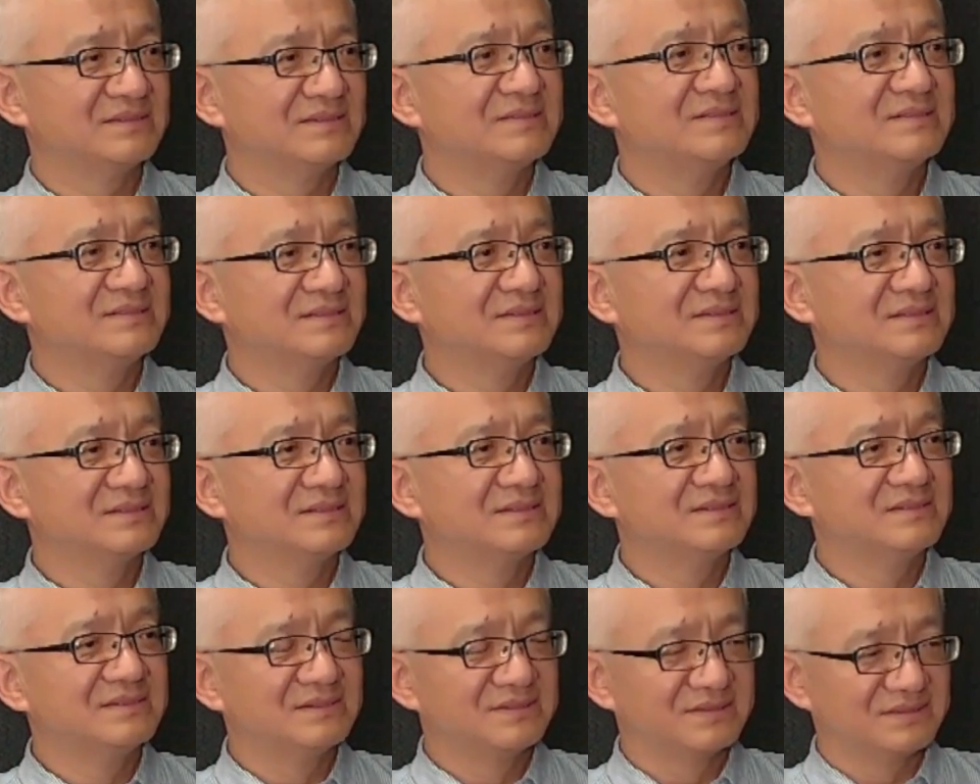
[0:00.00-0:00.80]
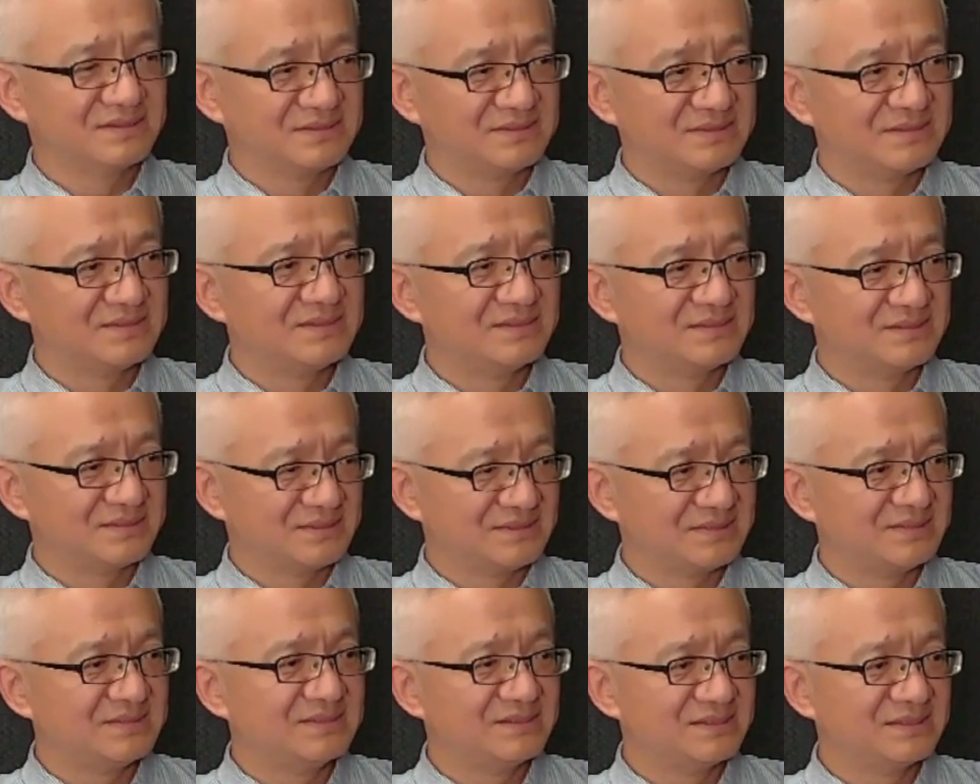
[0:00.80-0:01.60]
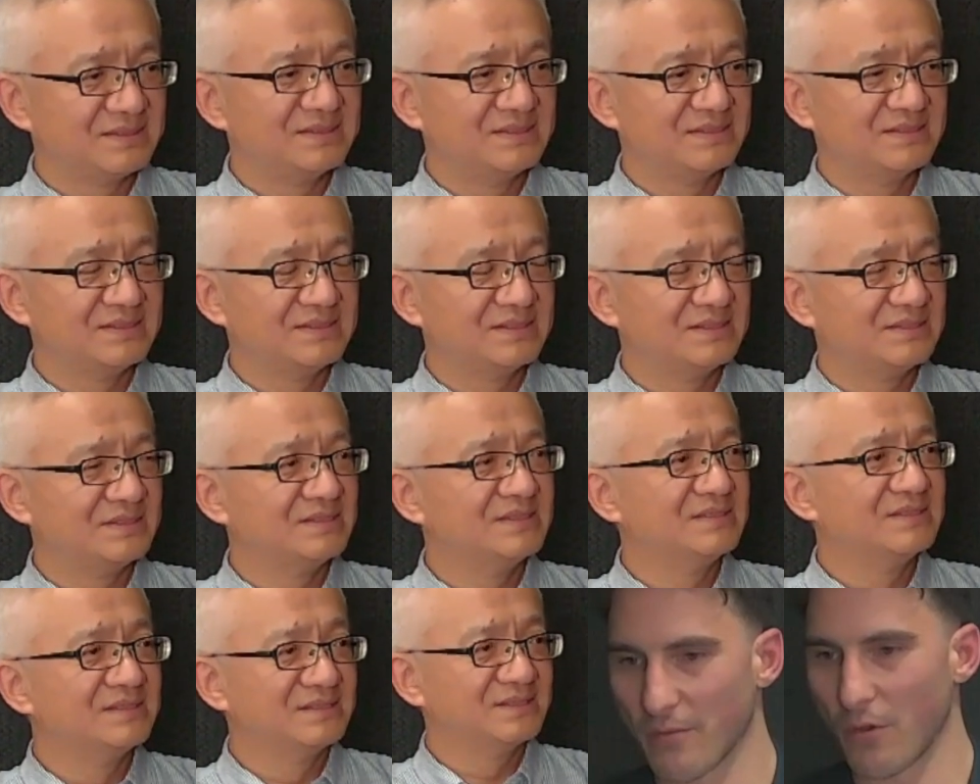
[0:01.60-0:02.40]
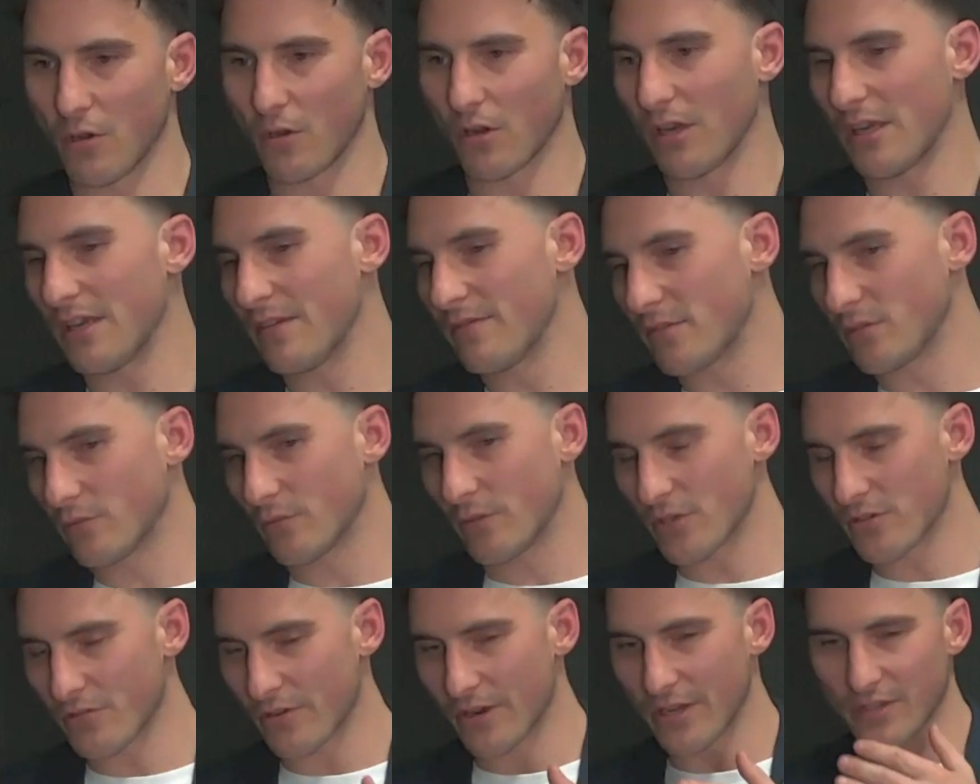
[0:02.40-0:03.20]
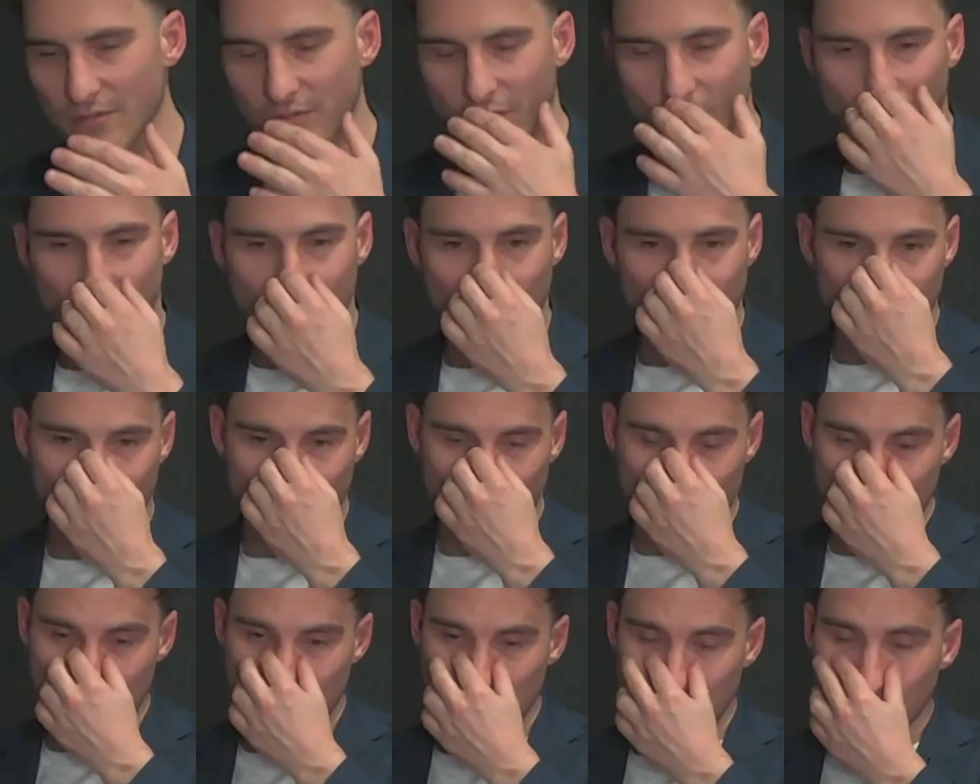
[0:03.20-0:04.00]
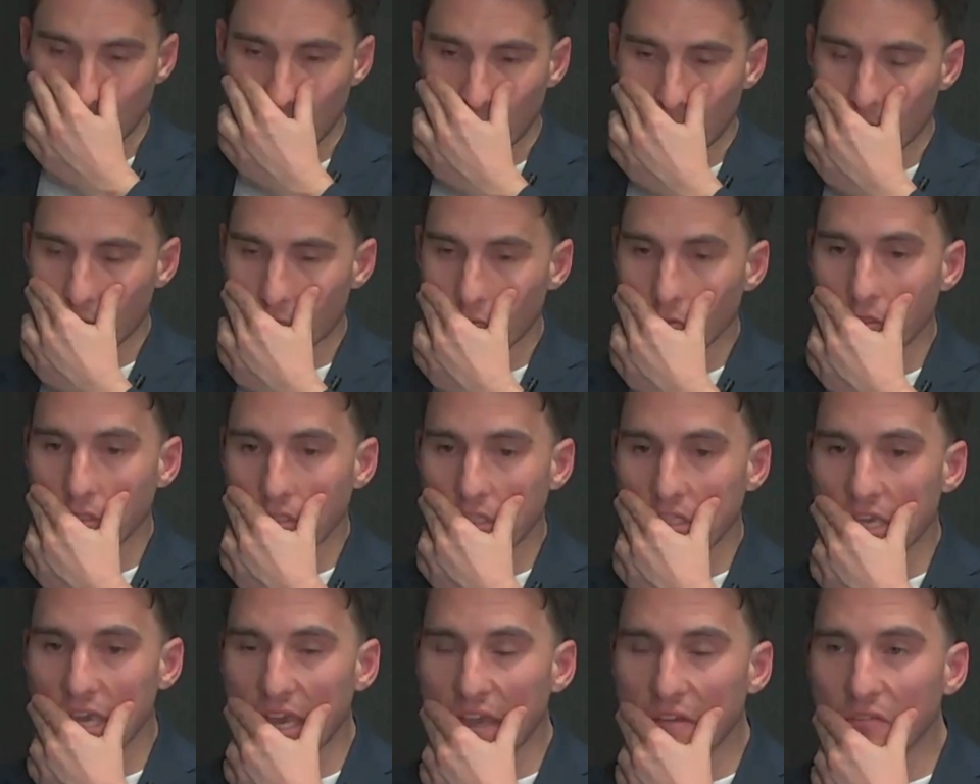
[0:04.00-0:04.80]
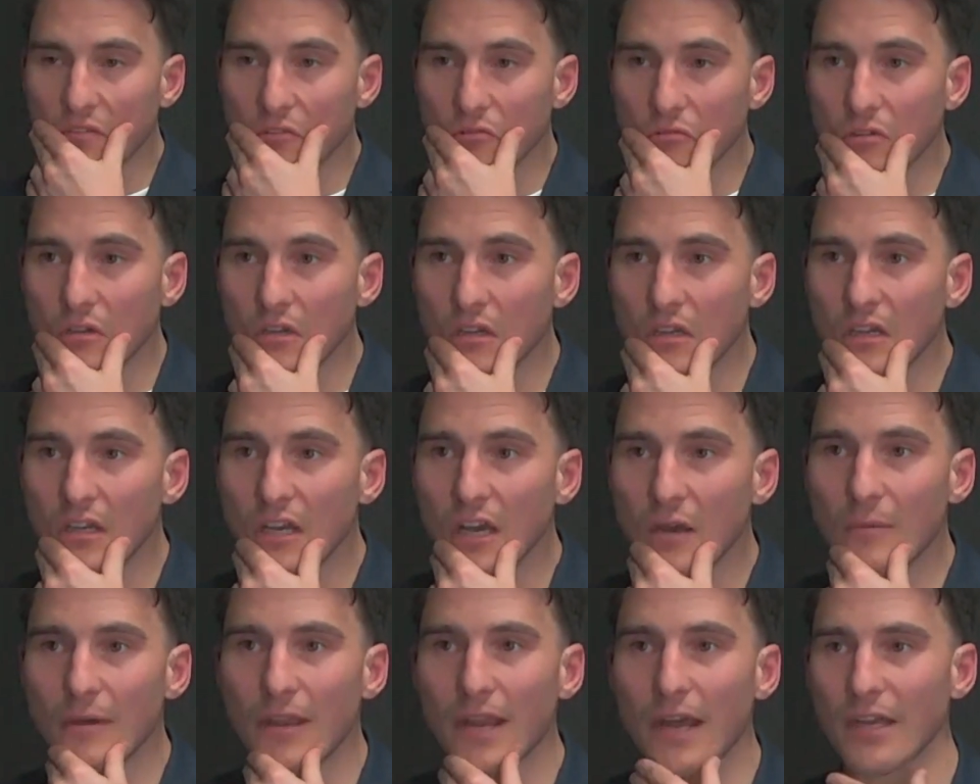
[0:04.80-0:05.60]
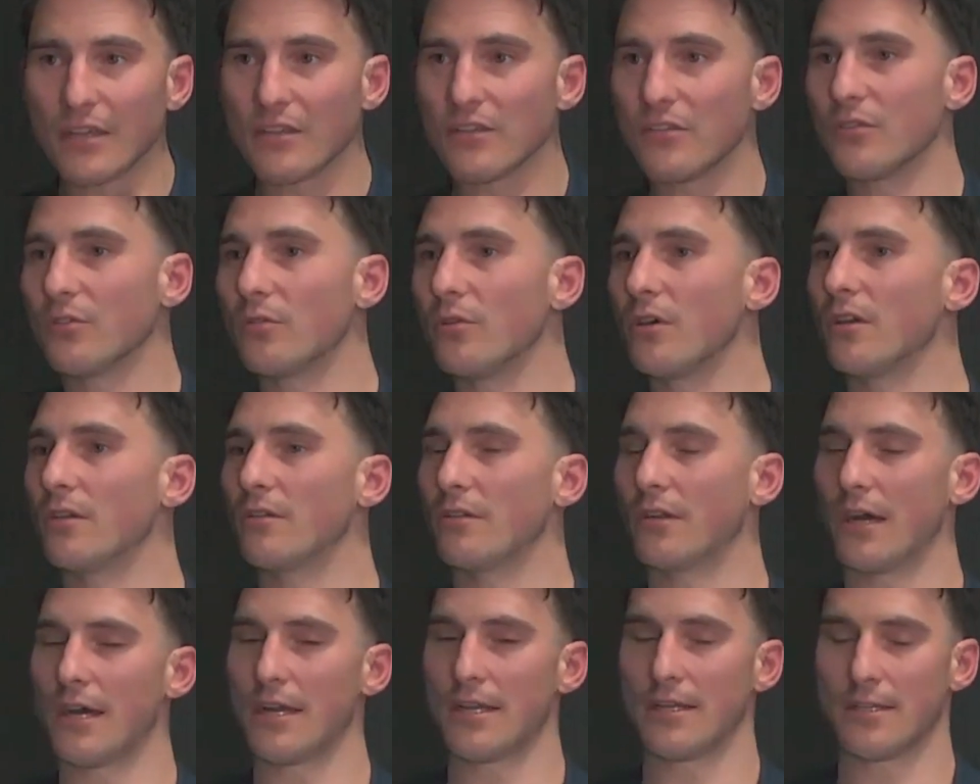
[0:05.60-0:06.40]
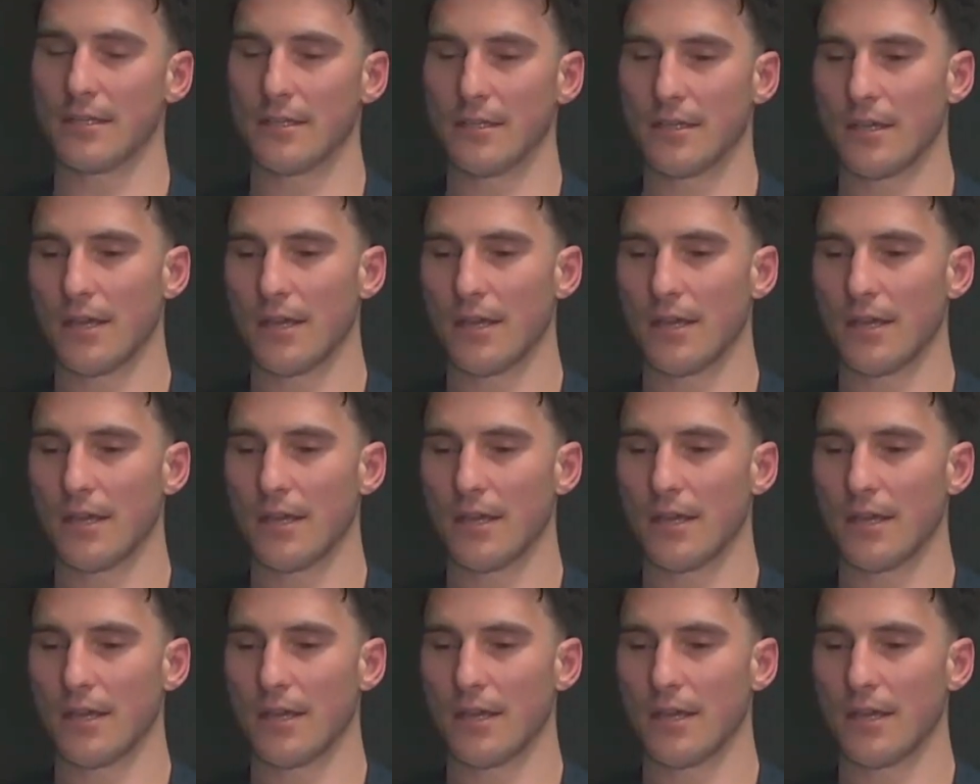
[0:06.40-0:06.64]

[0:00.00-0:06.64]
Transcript: of, you know, if you want to train a specific model, even doing transfer learning to an extent, you've got to be really careful about how you do it, right?